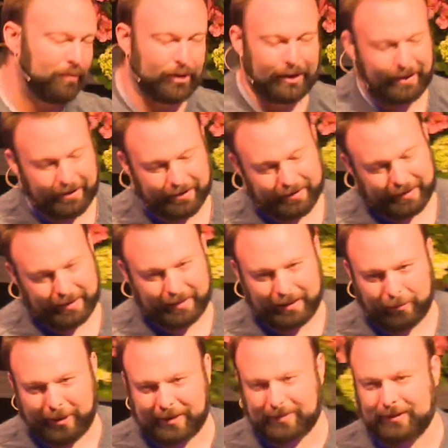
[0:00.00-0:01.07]
here and
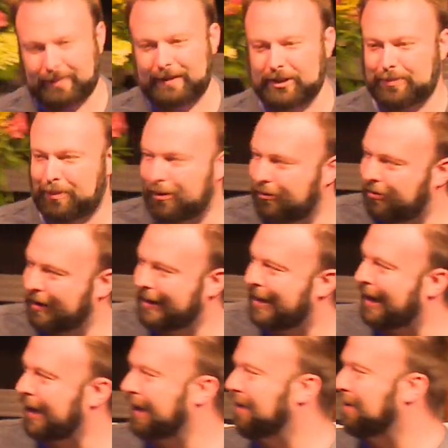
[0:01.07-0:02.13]
anoint this person king.